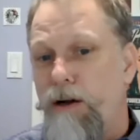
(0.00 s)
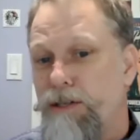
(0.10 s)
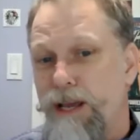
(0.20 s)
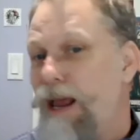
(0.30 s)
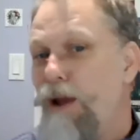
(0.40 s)

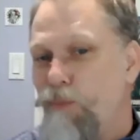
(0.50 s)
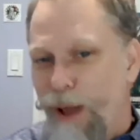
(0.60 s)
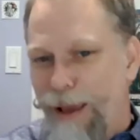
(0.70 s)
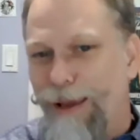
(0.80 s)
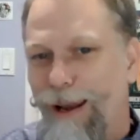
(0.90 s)
in a
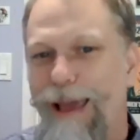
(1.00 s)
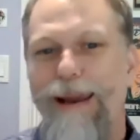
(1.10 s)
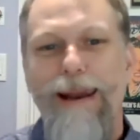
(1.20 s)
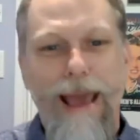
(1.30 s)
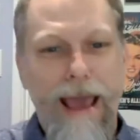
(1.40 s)

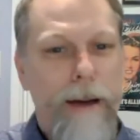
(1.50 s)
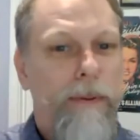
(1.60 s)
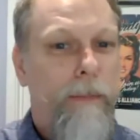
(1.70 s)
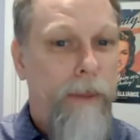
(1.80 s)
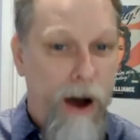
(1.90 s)
regulated hemp
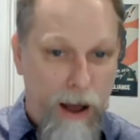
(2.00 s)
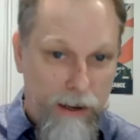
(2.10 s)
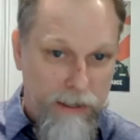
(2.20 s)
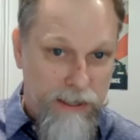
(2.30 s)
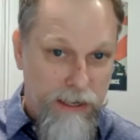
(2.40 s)

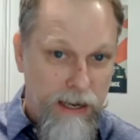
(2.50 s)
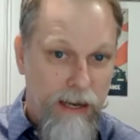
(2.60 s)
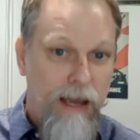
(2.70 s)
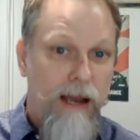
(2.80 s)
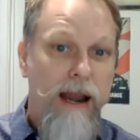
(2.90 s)

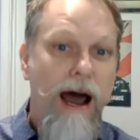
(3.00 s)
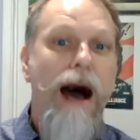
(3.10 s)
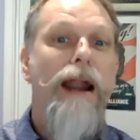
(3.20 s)
policy, not